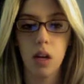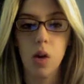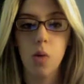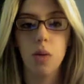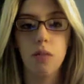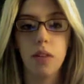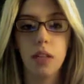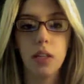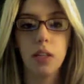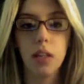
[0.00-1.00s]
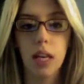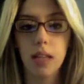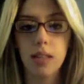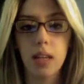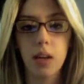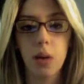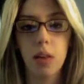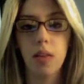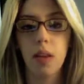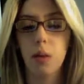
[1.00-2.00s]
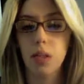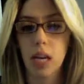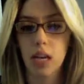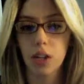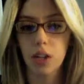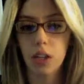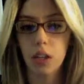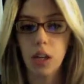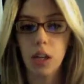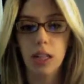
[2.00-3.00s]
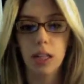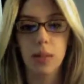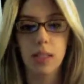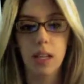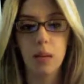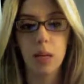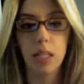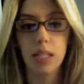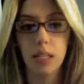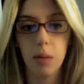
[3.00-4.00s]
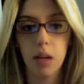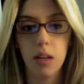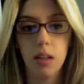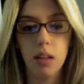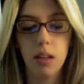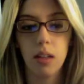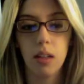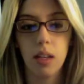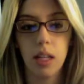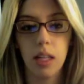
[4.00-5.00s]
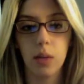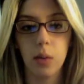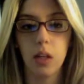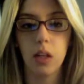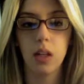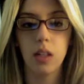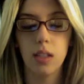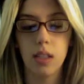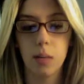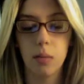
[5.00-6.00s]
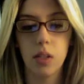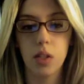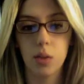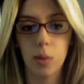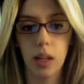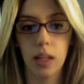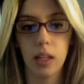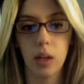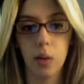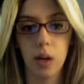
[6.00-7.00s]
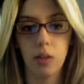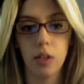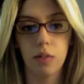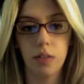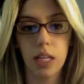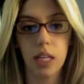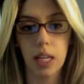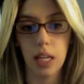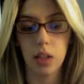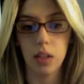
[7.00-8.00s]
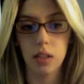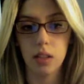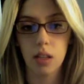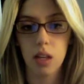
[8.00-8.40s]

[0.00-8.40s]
When feeling her legs, I noted that they were tender, there was some edema, and there were some swelling around her feet and ankles.